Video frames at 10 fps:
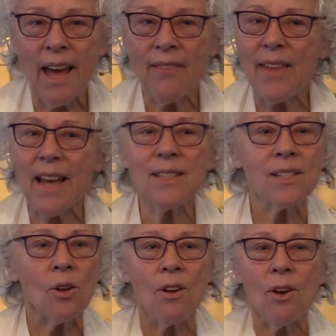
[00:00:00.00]
And
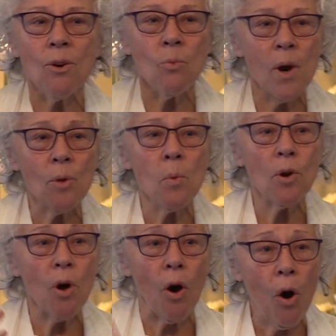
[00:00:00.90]
that's where
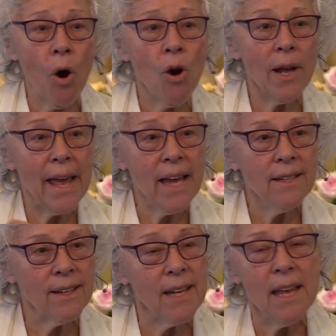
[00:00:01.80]
we're all
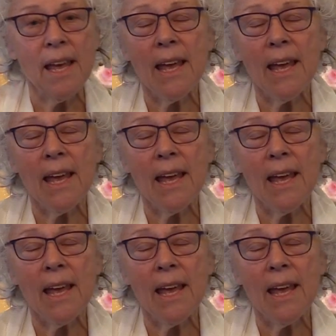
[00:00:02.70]
headed.